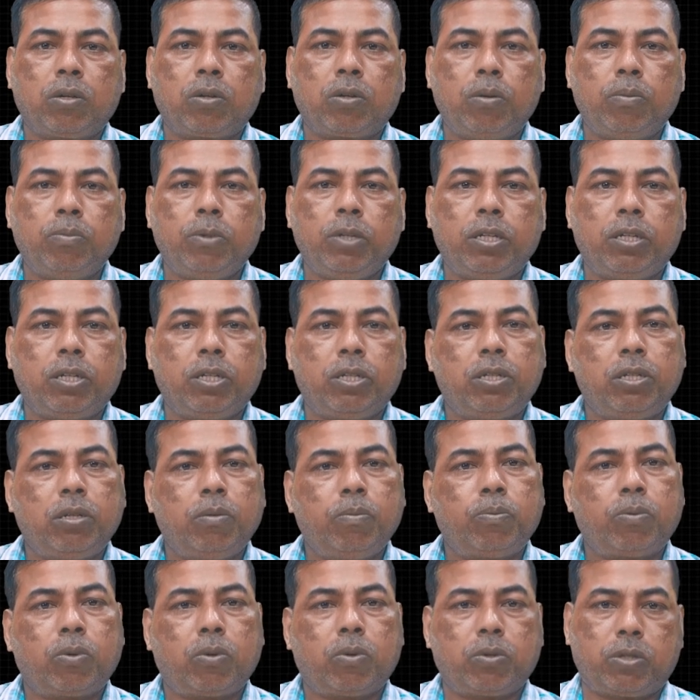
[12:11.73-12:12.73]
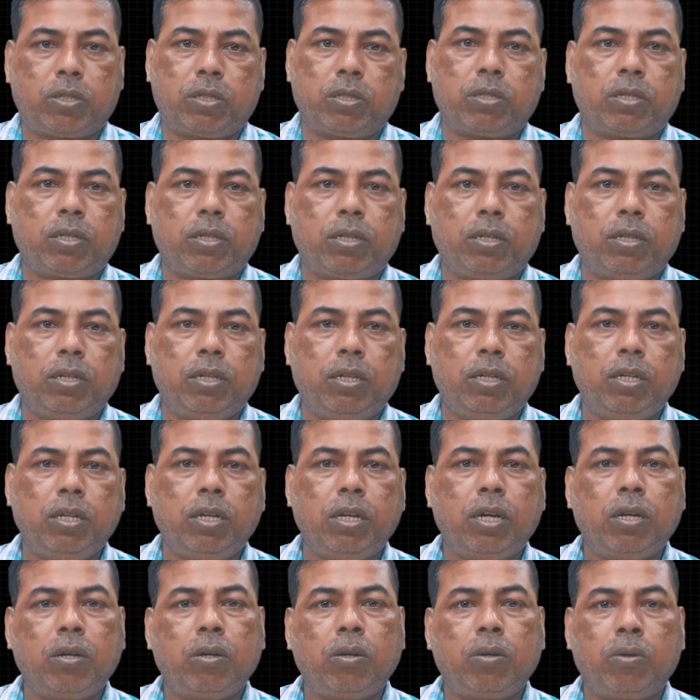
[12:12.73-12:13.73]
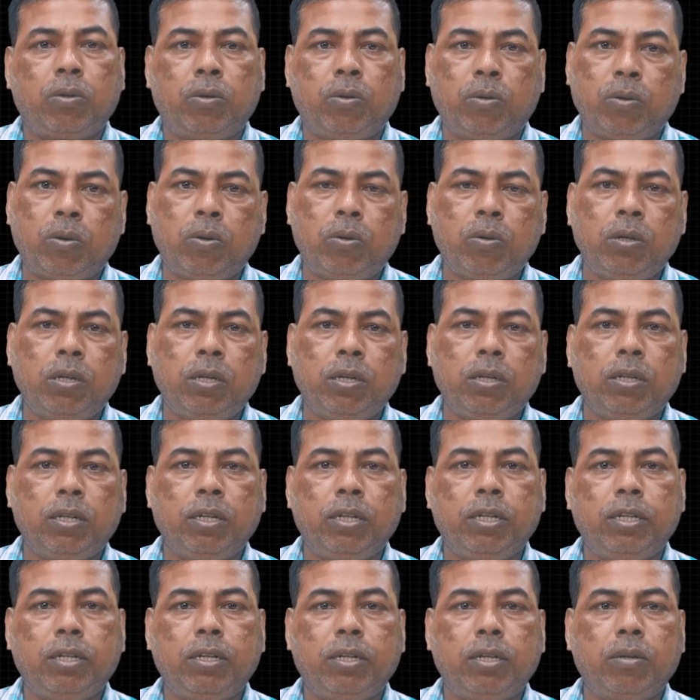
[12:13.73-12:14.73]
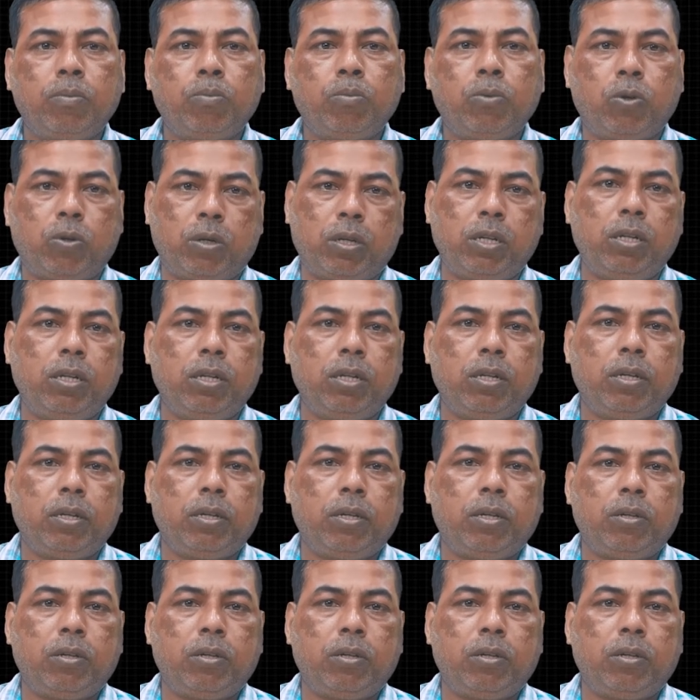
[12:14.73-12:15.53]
communication process. In our non-linear model,